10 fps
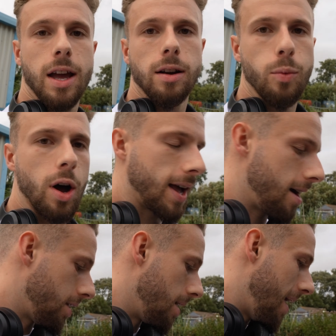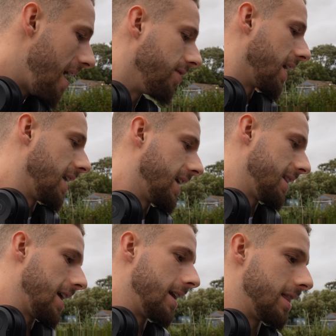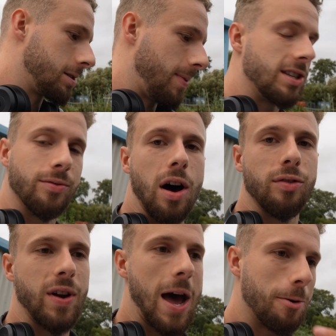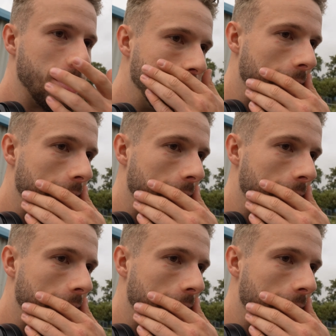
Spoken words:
only workout that I'm ever going to get done in the space of half an hour is